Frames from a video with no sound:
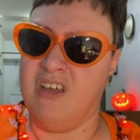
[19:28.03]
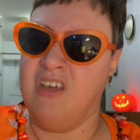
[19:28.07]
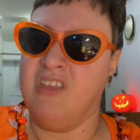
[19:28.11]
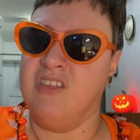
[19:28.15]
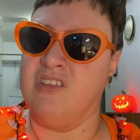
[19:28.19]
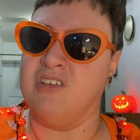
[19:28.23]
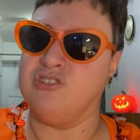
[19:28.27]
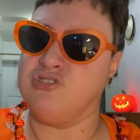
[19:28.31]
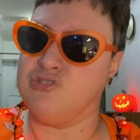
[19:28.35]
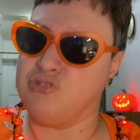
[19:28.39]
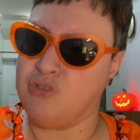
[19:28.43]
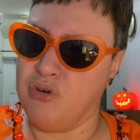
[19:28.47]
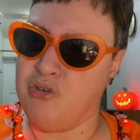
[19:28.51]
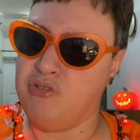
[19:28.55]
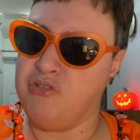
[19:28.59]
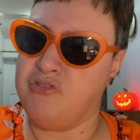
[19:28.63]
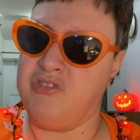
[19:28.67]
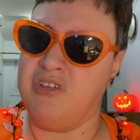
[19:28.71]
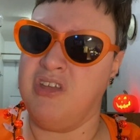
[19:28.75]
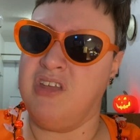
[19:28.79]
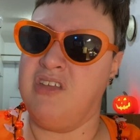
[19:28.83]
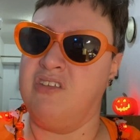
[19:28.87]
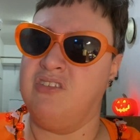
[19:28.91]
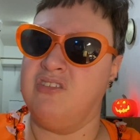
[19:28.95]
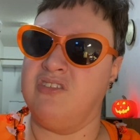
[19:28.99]
The
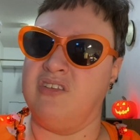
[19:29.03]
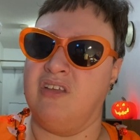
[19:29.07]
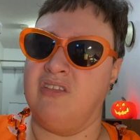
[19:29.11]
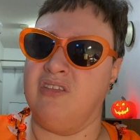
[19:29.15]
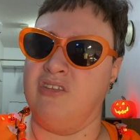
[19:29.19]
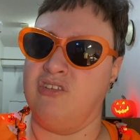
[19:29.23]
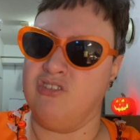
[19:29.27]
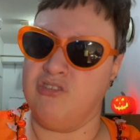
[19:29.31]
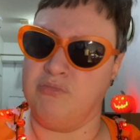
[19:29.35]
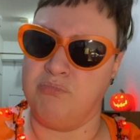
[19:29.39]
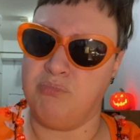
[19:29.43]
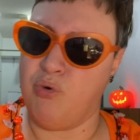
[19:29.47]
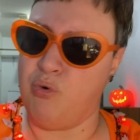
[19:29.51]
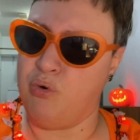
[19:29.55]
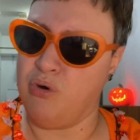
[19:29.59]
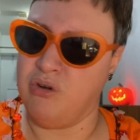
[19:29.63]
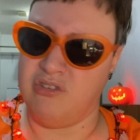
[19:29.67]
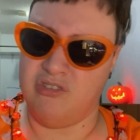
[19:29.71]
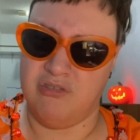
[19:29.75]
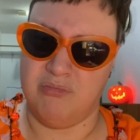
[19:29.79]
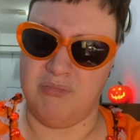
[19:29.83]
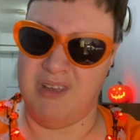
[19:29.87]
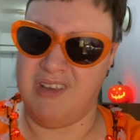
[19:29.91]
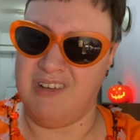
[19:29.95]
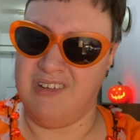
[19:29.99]
trophies and the
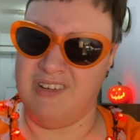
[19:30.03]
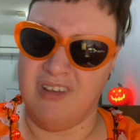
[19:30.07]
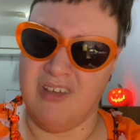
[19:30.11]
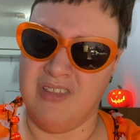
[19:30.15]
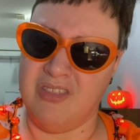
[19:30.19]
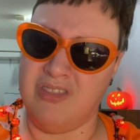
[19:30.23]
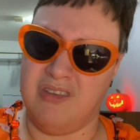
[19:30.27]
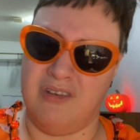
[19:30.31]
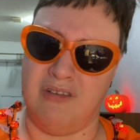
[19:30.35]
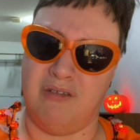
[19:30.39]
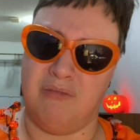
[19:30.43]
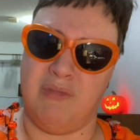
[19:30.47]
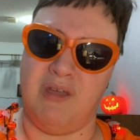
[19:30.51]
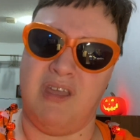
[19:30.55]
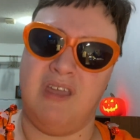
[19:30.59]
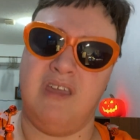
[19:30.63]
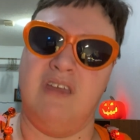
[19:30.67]
sports mean nothing to me.